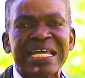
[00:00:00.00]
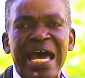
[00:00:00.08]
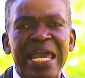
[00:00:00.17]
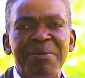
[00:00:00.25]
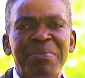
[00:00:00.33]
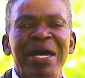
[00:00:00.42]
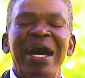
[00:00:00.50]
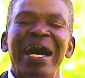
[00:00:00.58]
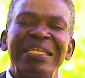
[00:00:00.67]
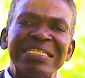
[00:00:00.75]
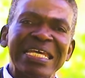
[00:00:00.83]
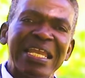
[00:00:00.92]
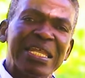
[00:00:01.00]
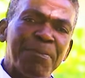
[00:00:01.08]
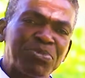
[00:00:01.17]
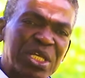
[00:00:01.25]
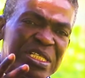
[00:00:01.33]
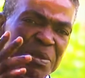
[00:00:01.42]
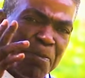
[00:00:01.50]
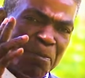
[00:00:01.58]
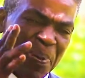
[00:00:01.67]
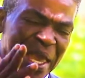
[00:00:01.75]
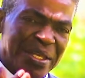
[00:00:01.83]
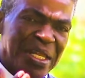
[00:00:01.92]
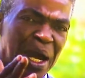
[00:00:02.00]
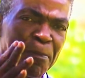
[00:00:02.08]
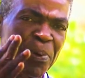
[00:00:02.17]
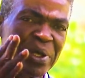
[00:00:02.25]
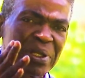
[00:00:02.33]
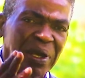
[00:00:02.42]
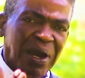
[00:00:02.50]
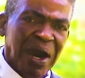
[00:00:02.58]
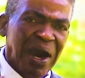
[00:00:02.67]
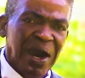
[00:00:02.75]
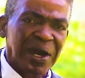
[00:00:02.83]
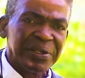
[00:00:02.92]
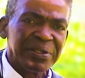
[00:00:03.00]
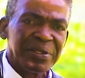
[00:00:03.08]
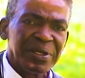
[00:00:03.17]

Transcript: time and tell them to depend upon God